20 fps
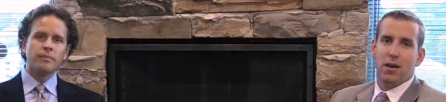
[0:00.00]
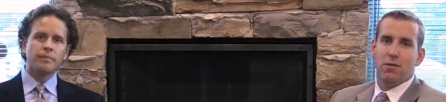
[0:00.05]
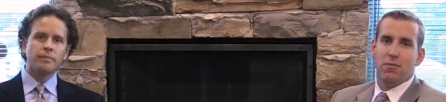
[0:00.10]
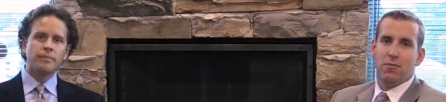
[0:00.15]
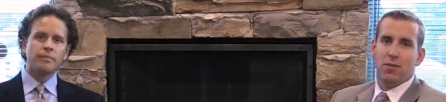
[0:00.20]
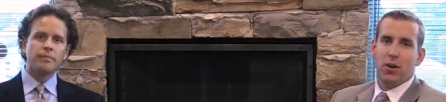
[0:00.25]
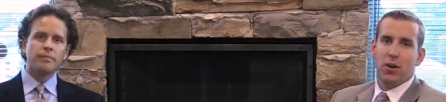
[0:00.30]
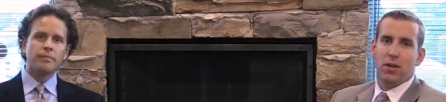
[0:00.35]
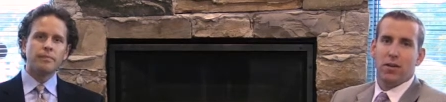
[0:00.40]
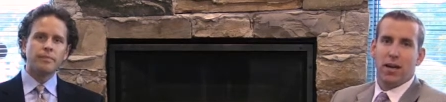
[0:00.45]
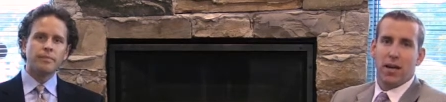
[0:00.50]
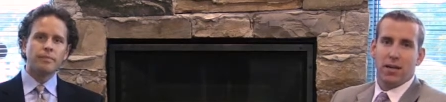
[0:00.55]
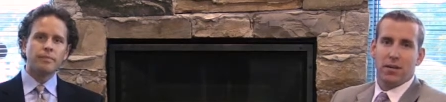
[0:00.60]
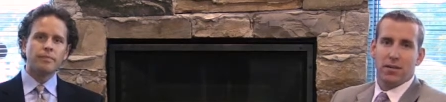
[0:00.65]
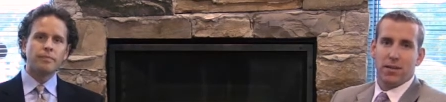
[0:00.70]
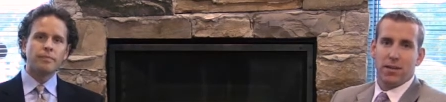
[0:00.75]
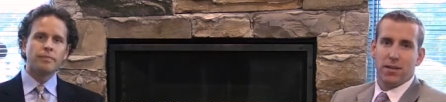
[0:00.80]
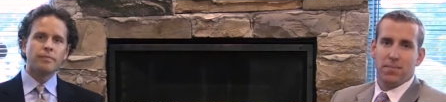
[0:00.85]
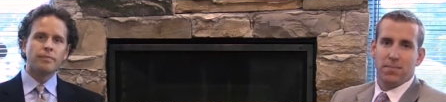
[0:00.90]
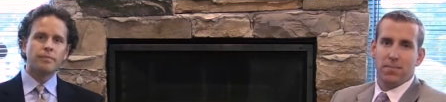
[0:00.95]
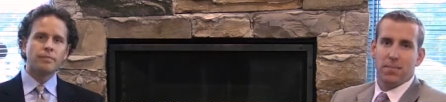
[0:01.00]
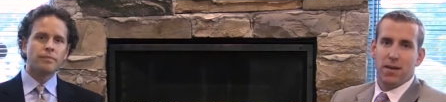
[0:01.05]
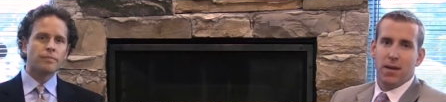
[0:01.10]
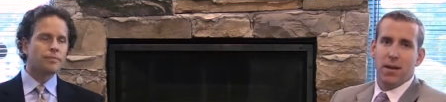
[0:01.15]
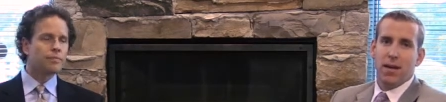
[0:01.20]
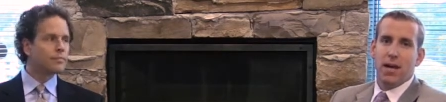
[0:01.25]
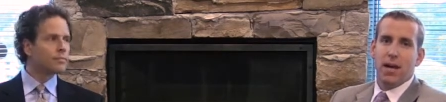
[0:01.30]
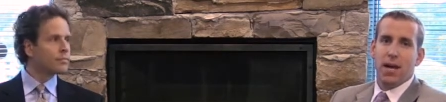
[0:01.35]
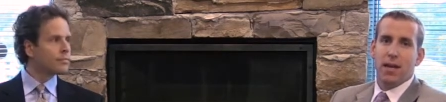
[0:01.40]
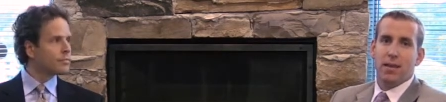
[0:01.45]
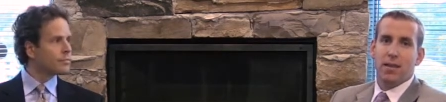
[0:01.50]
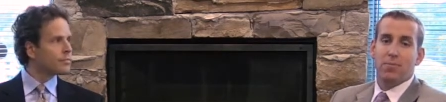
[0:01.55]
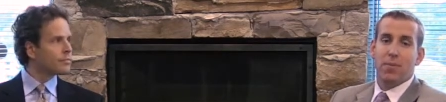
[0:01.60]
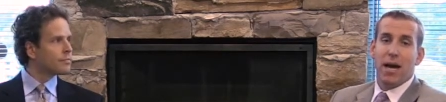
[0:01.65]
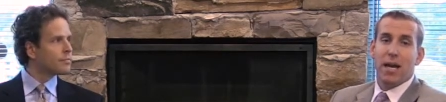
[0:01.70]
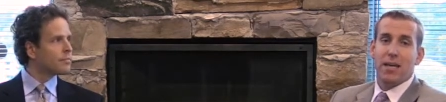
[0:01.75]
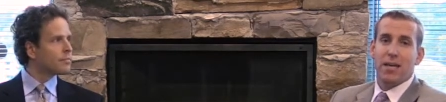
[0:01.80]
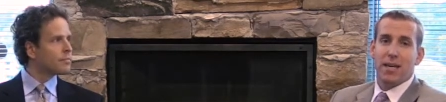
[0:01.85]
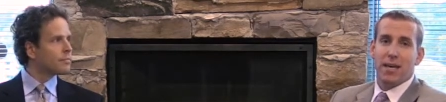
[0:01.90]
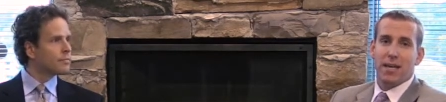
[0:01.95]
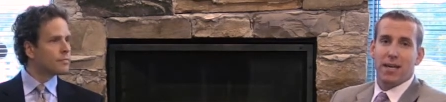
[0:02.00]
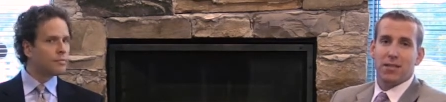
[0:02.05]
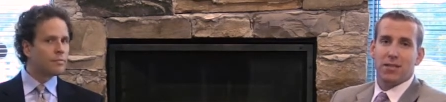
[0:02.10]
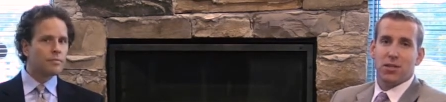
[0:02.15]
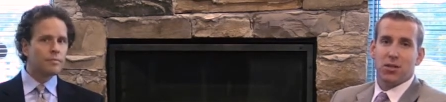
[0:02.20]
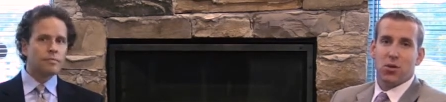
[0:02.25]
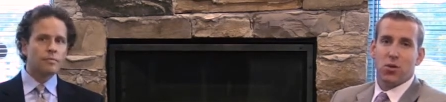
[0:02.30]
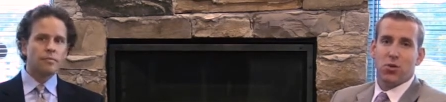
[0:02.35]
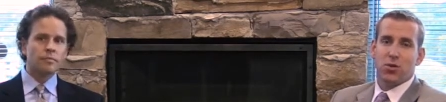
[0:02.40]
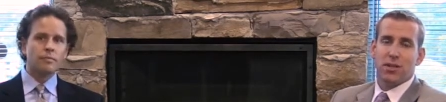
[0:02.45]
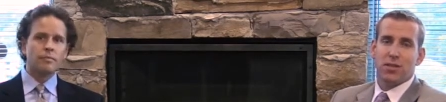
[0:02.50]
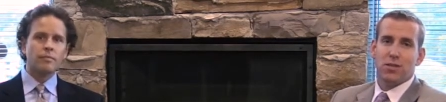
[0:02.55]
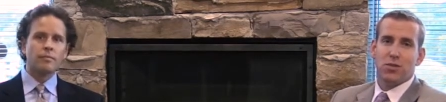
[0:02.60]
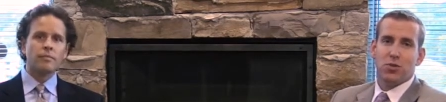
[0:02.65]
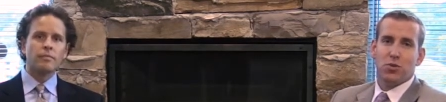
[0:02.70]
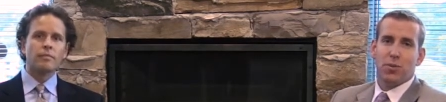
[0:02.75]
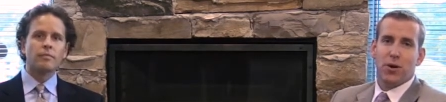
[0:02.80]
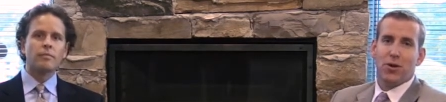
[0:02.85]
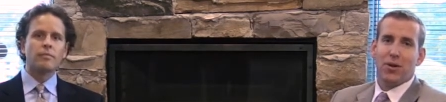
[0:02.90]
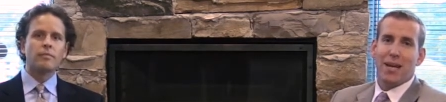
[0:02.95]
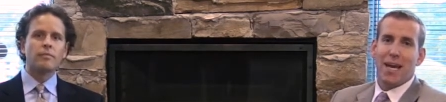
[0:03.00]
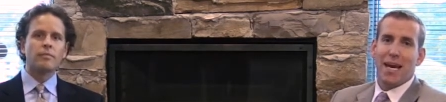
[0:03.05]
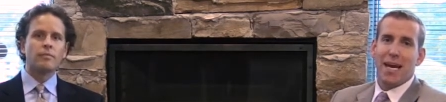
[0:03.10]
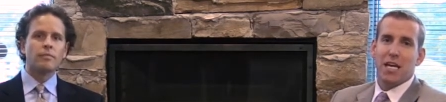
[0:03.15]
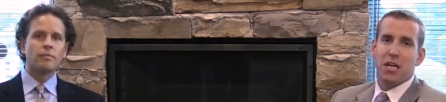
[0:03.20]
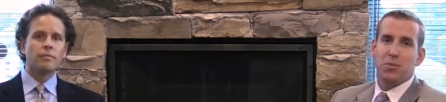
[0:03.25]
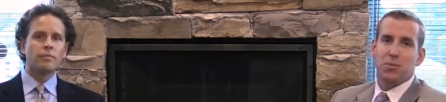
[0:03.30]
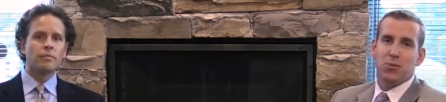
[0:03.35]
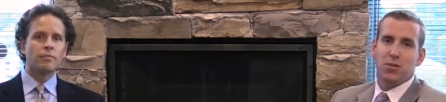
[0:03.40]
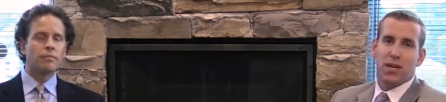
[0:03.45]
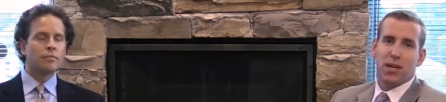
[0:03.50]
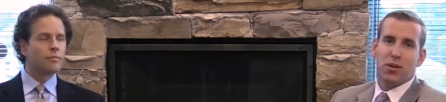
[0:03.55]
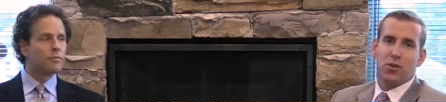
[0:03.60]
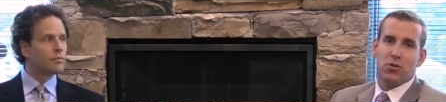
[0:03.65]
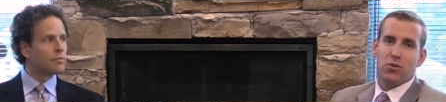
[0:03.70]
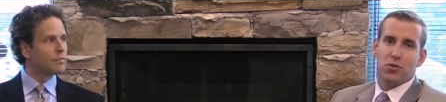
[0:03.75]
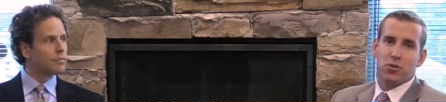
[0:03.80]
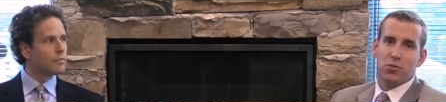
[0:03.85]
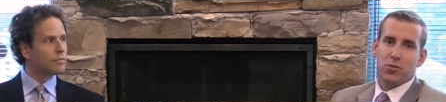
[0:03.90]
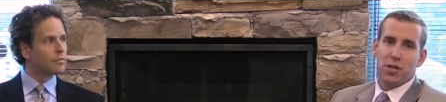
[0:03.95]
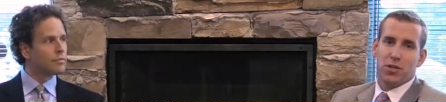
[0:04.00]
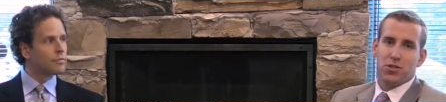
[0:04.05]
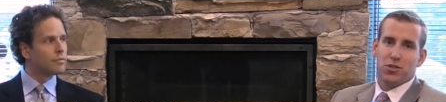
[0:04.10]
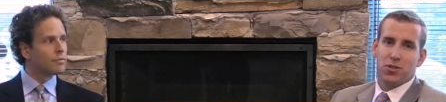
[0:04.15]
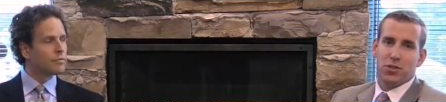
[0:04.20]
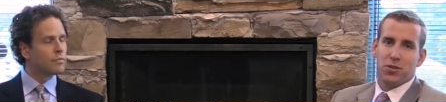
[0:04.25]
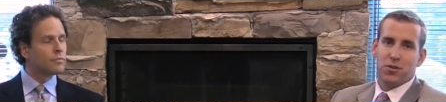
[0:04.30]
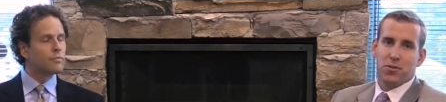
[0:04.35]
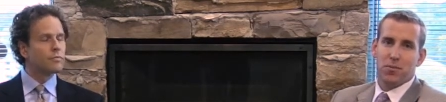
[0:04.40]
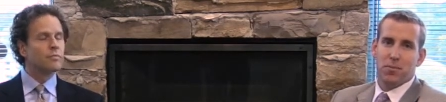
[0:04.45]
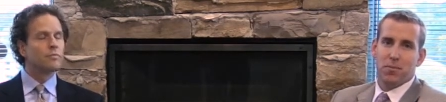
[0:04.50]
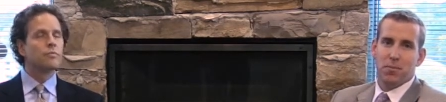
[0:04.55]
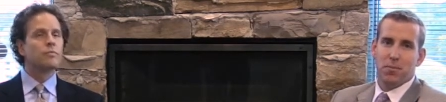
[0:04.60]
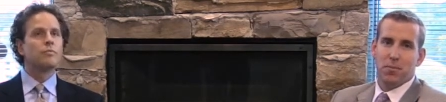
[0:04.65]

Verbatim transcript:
Speaker 1: Very likely. In my case, it correlates to about an eighty percent close ratio.